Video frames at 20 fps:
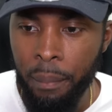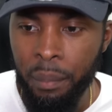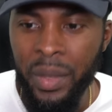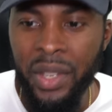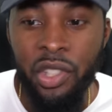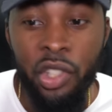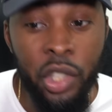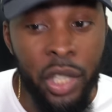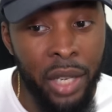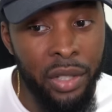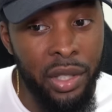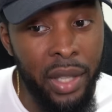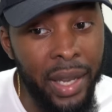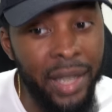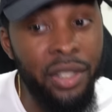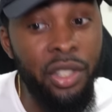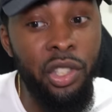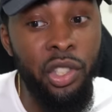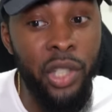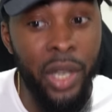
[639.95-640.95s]
It's just
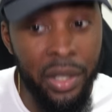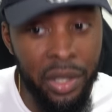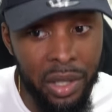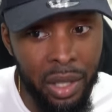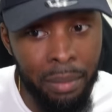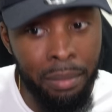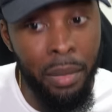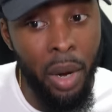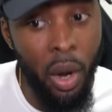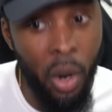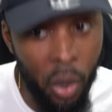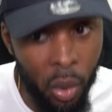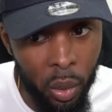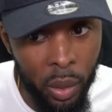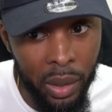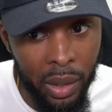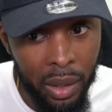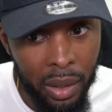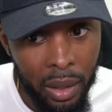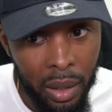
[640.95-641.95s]
it's just a
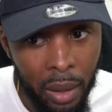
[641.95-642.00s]
mode,